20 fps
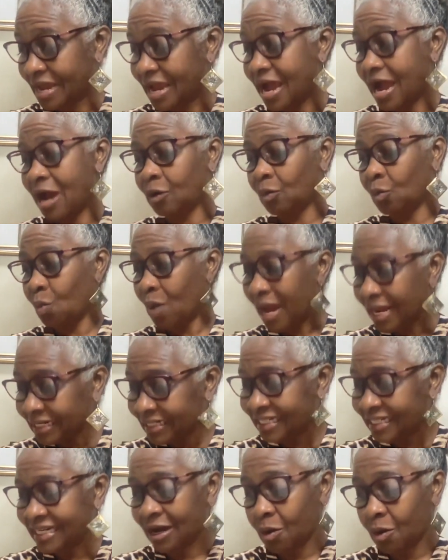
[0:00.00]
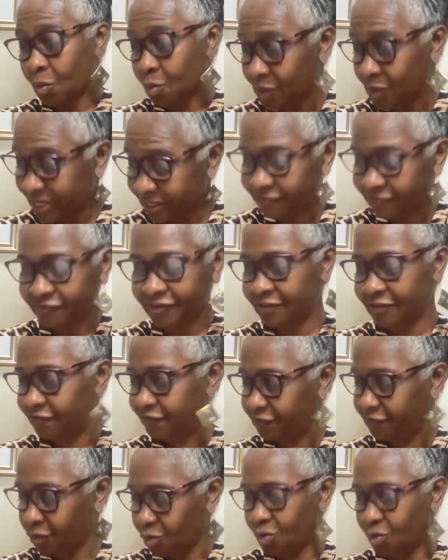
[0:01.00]
And while he did wait for the
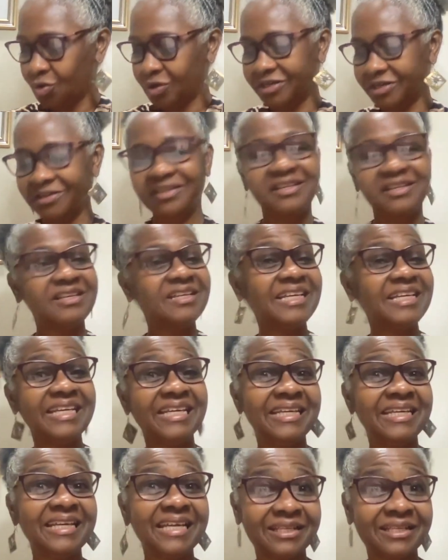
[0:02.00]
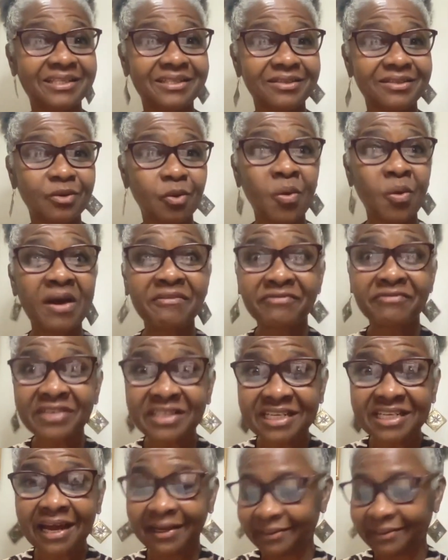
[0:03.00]
food, he get one
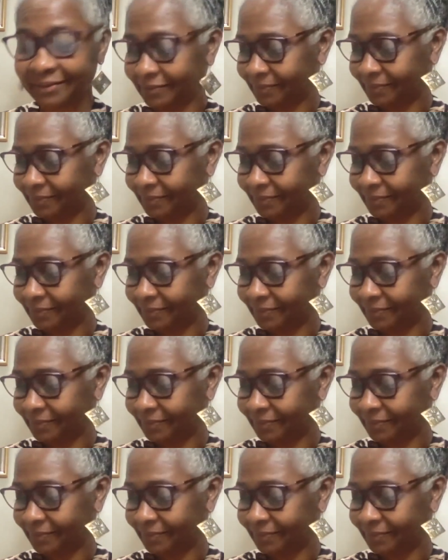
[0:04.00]
vision.